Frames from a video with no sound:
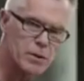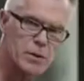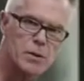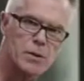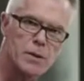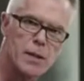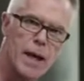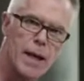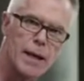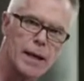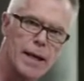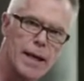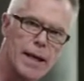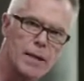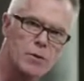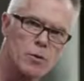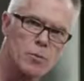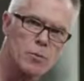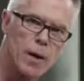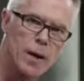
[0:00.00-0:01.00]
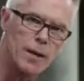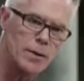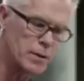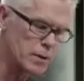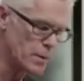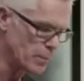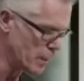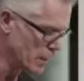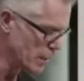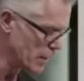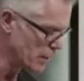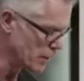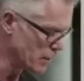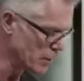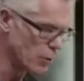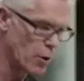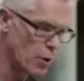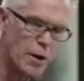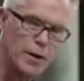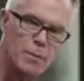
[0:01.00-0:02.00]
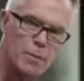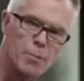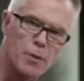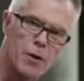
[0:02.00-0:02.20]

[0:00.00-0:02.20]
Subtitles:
the start cancel button to begin the grinding